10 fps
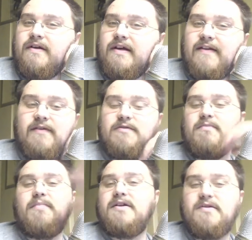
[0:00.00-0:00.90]
and there was a
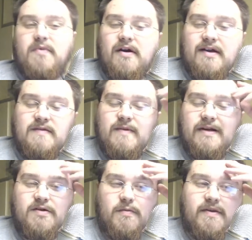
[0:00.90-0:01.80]
bunch of parking
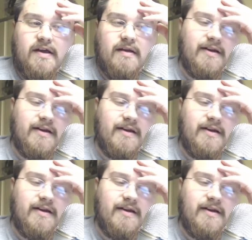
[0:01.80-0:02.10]
spots open there.